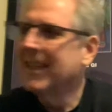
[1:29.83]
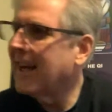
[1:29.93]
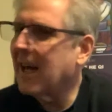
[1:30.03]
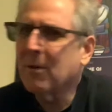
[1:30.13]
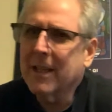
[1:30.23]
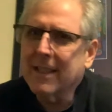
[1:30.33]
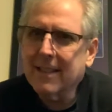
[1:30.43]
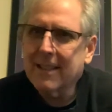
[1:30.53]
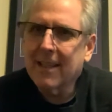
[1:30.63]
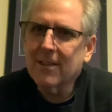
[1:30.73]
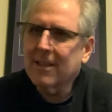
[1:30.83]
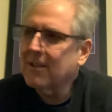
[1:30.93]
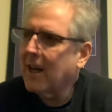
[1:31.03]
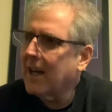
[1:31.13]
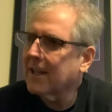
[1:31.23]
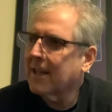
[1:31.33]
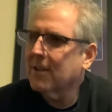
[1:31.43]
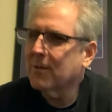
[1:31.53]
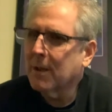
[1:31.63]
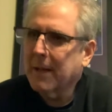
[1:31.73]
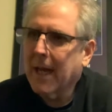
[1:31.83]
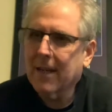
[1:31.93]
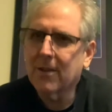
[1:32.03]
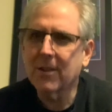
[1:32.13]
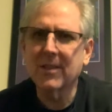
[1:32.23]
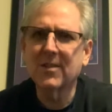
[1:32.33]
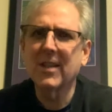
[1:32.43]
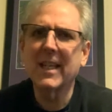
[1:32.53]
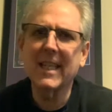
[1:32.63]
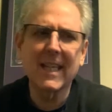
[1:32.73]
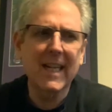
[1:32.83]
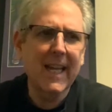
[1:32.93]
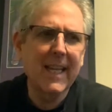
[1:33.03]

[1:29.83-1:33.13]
I wasn't. I was a little hot on the way back. Of course, it's sunny today.